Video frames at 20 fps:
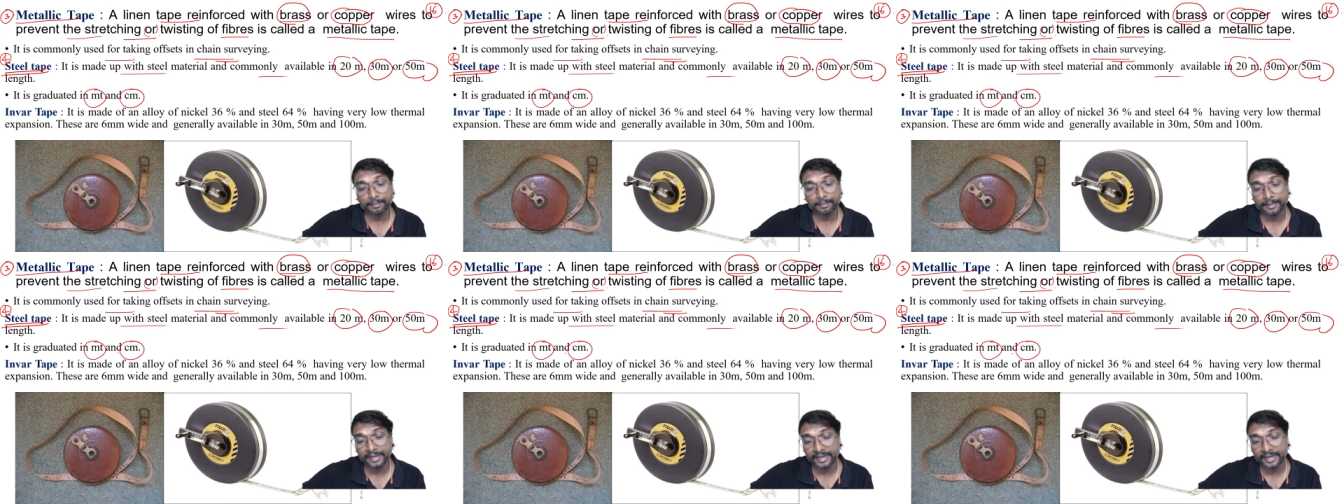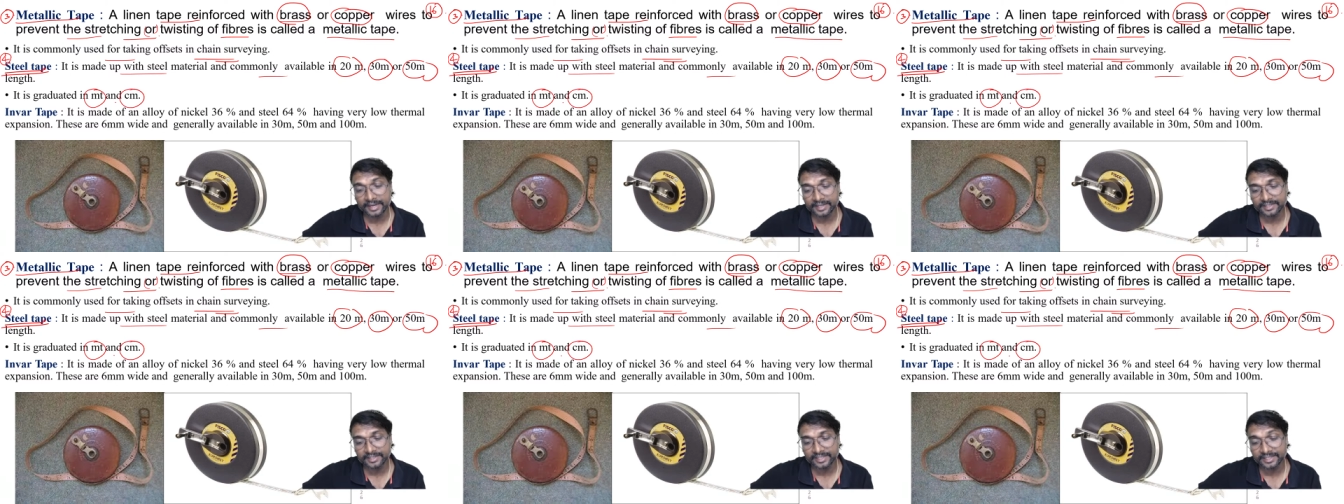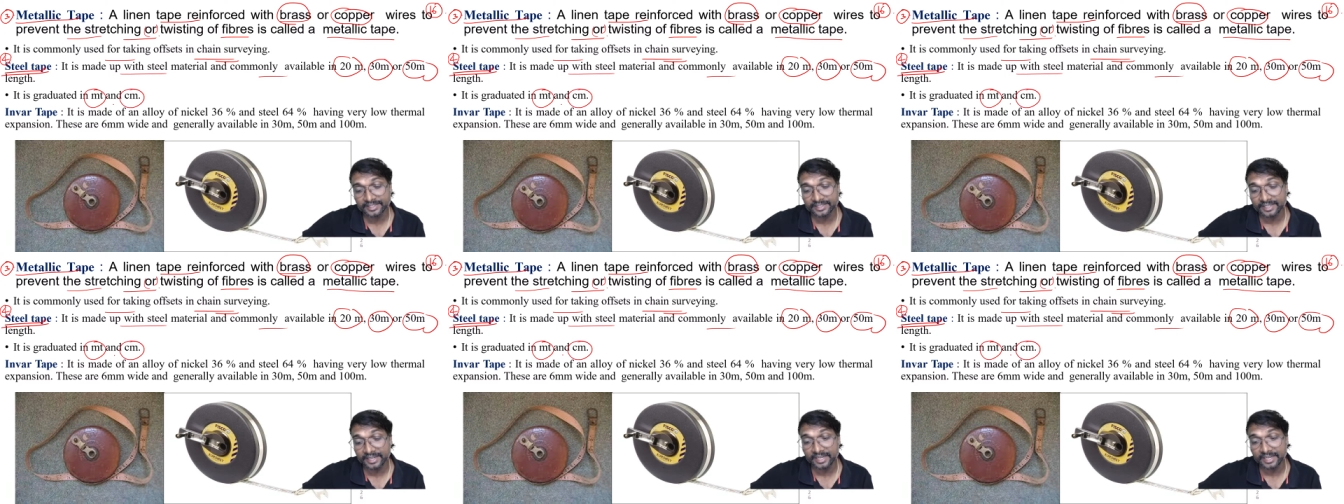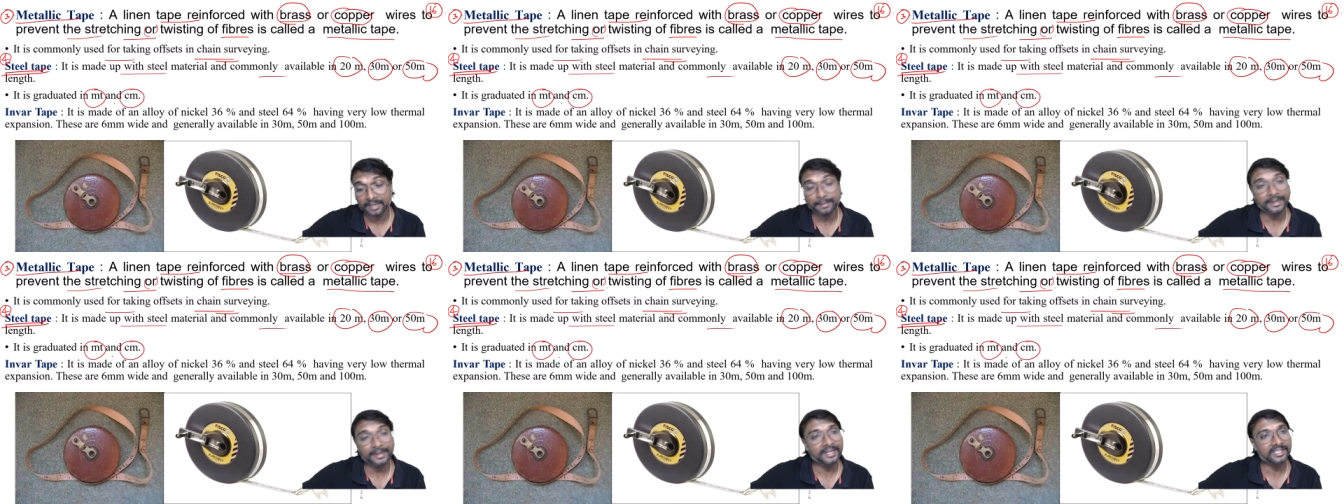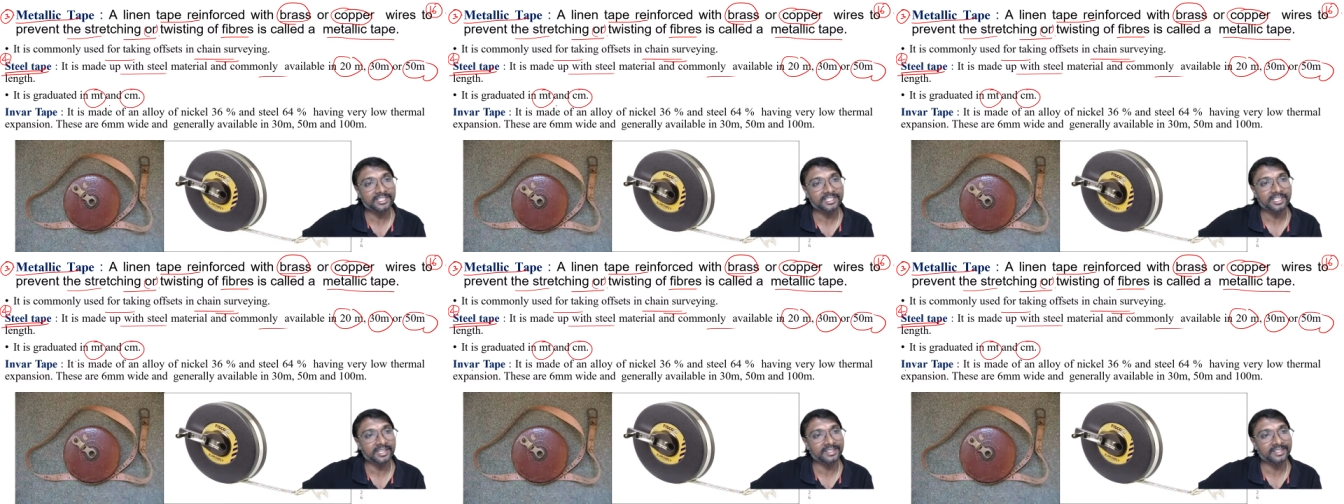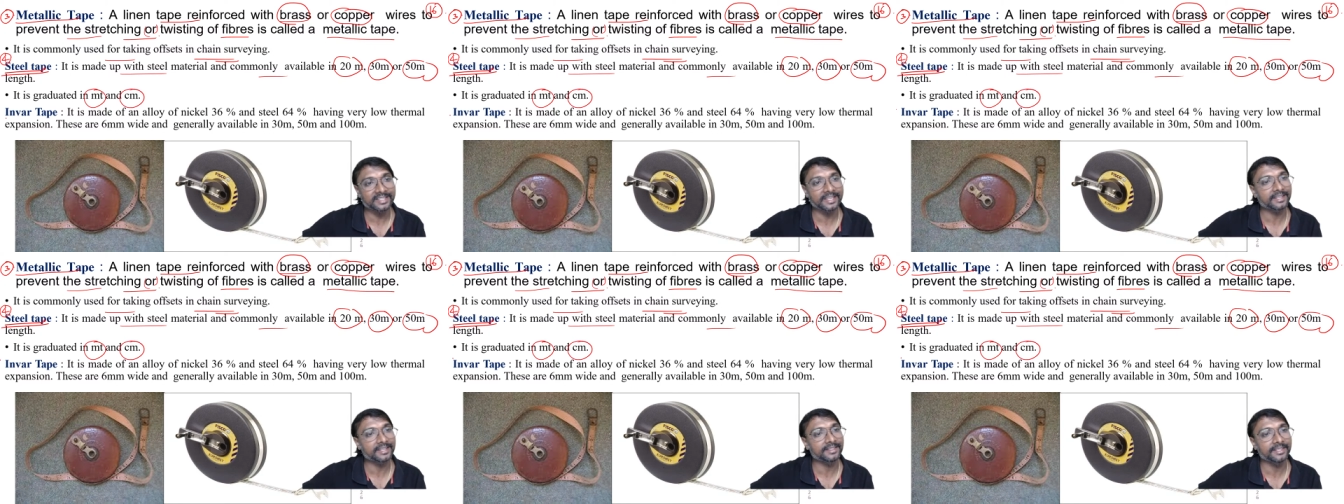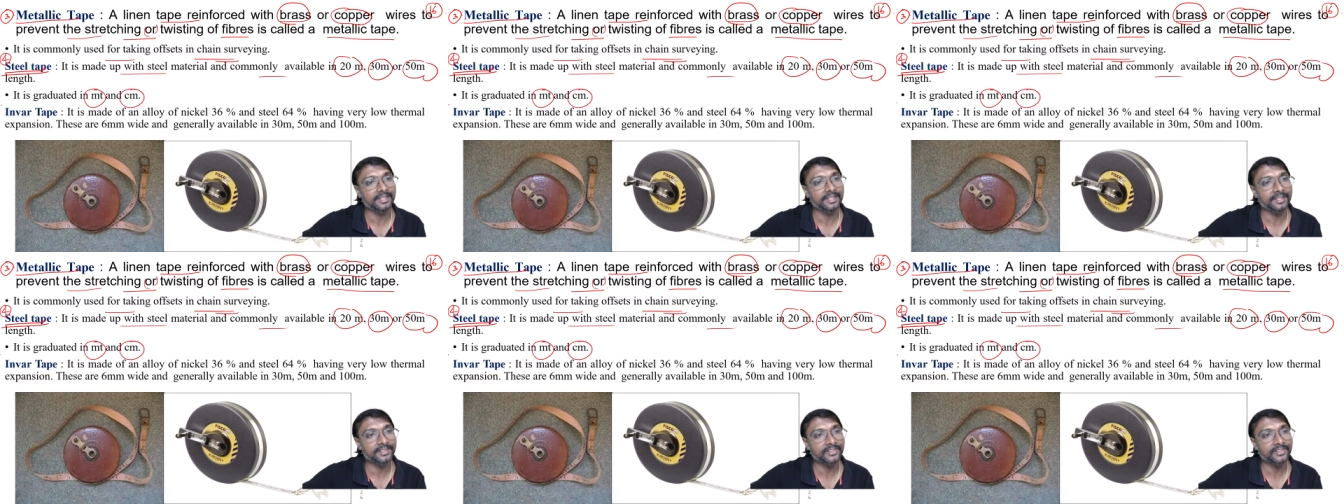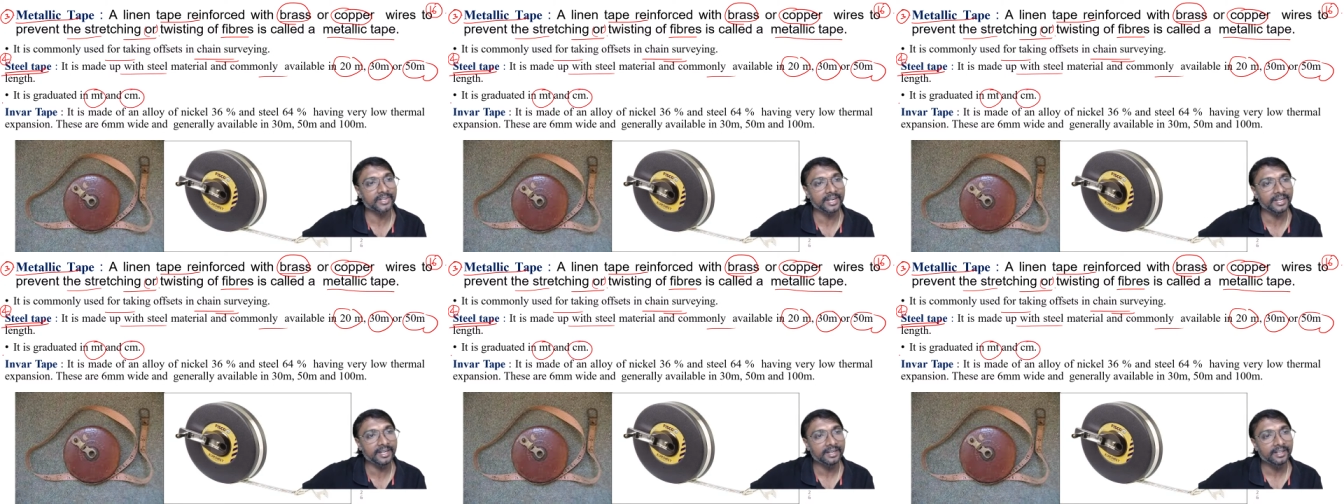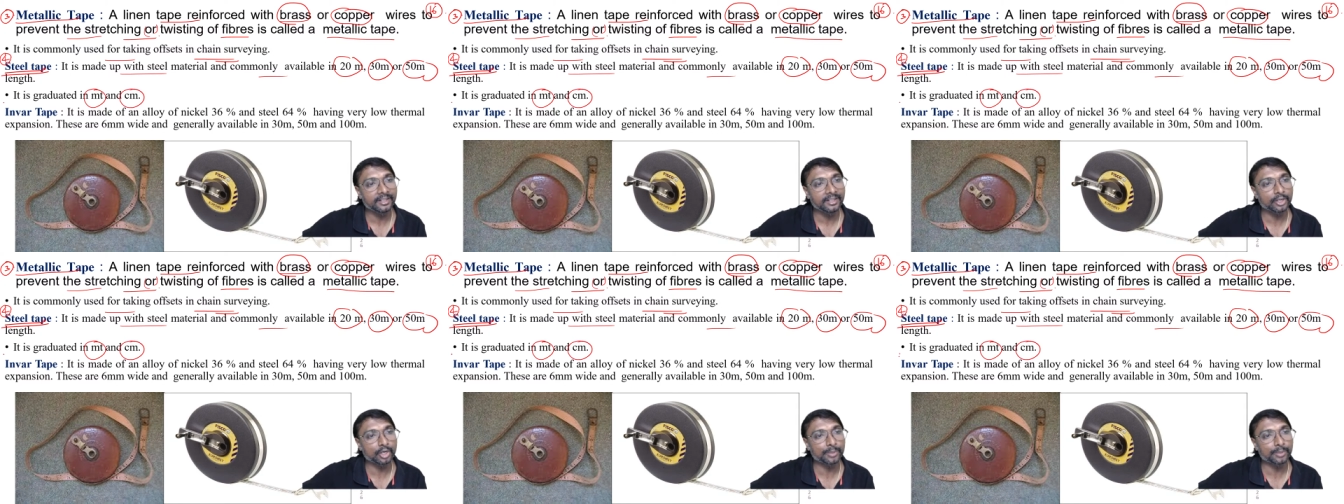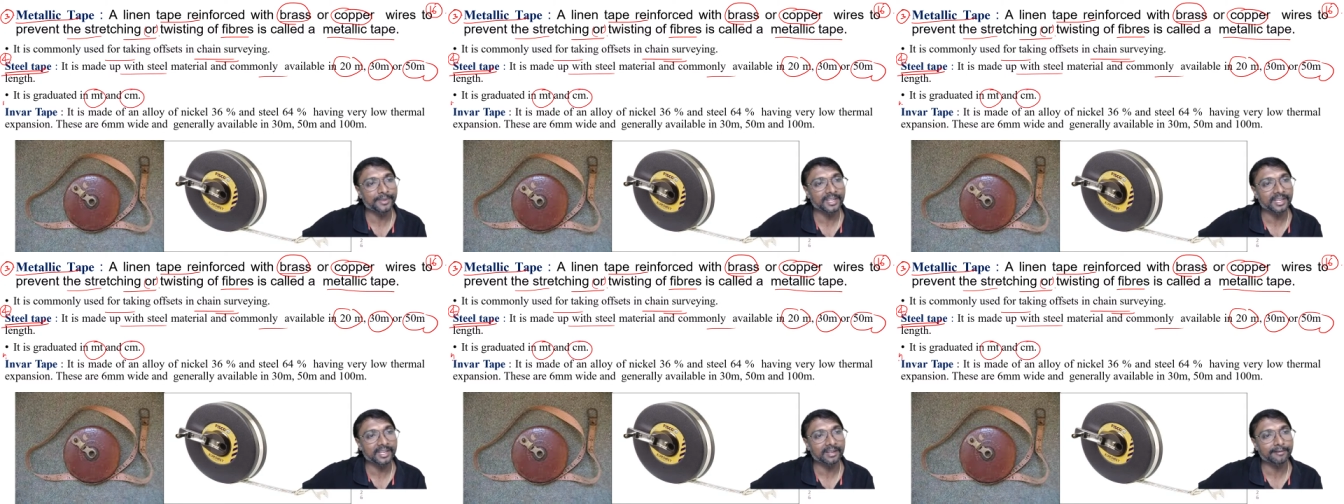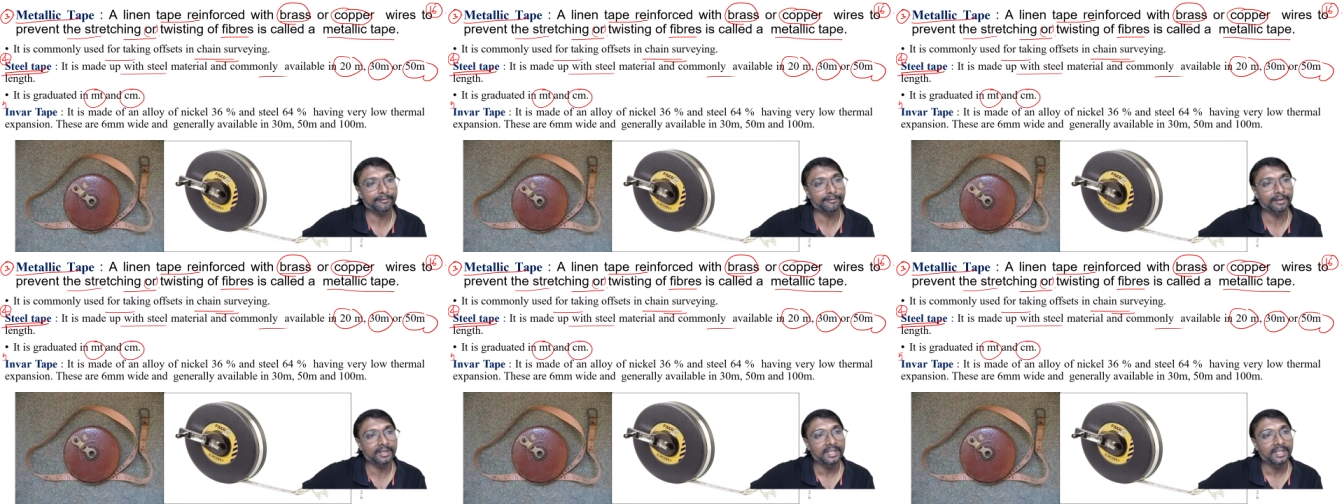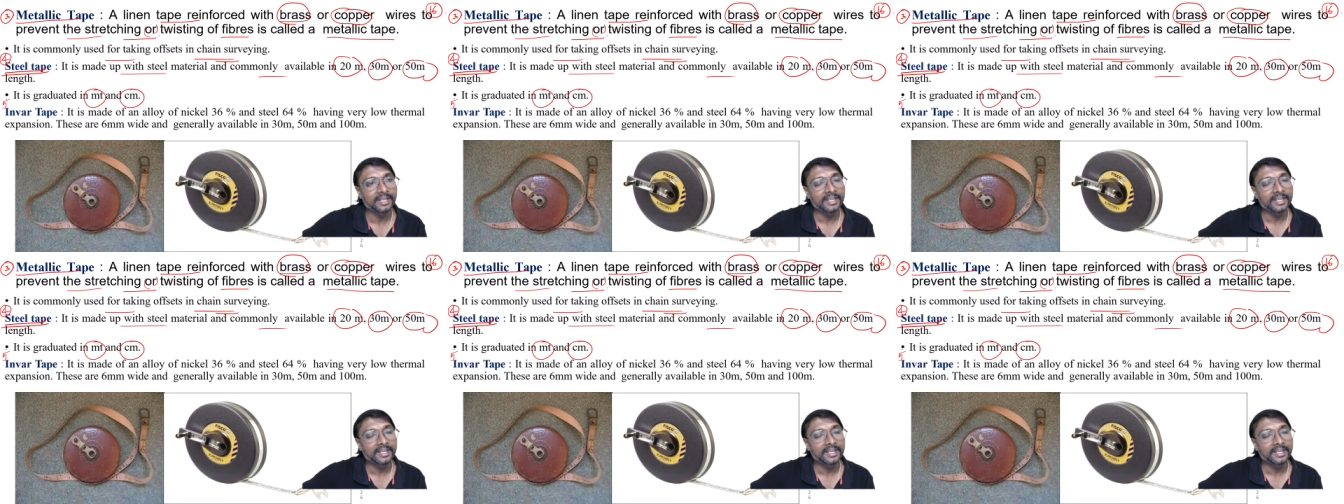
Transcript: Meters and centimeters are there in these, right? You have to be careful.